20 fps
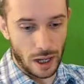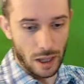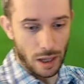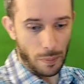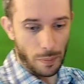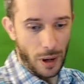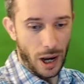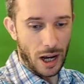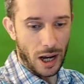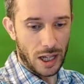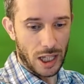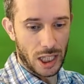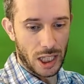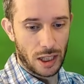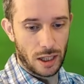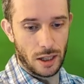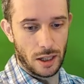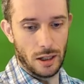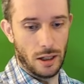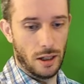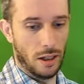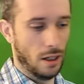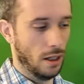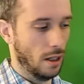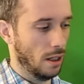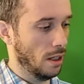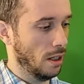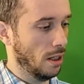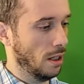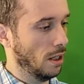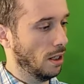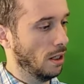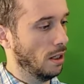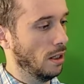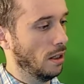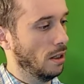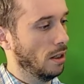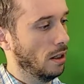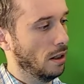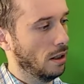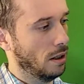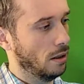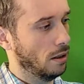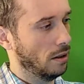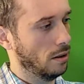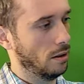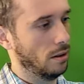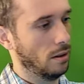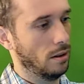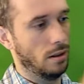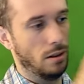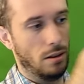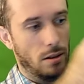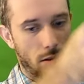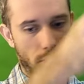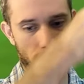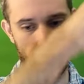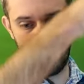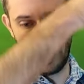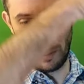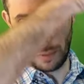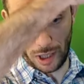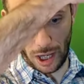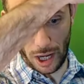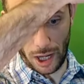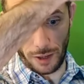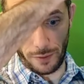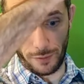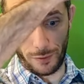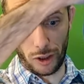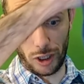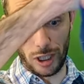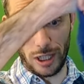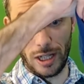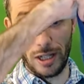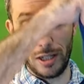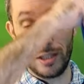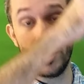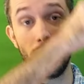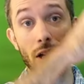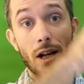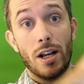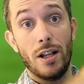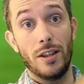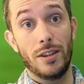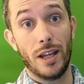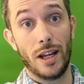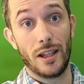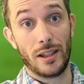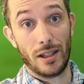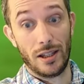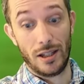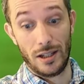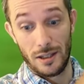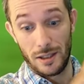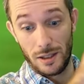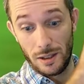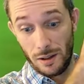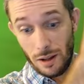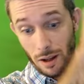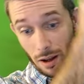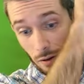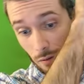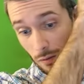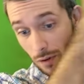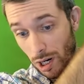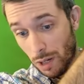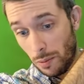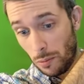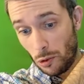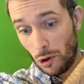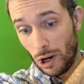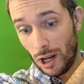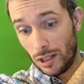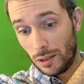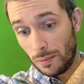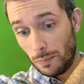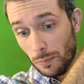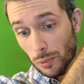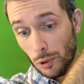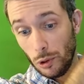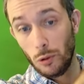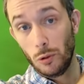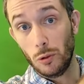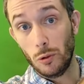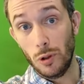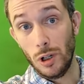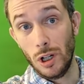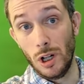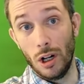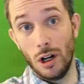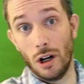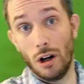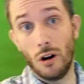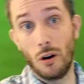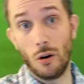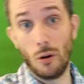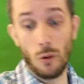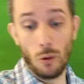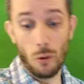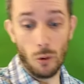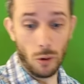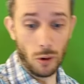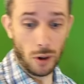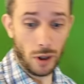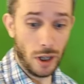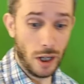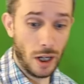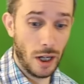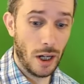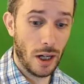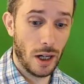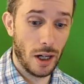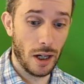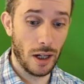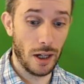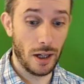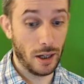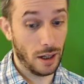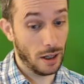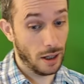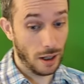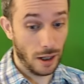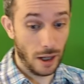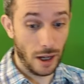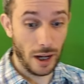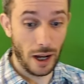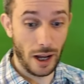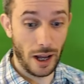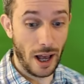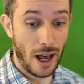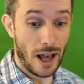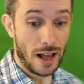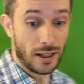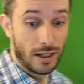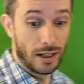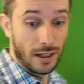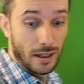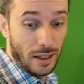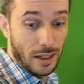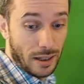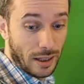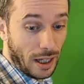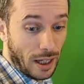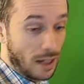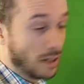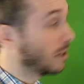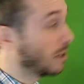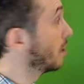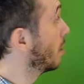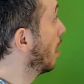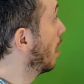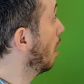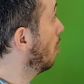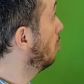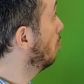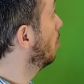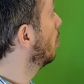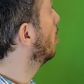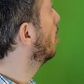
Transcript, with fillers: in the past, uh, uh, uh, some kind of sheet that is a very bright blue, or as in this case now,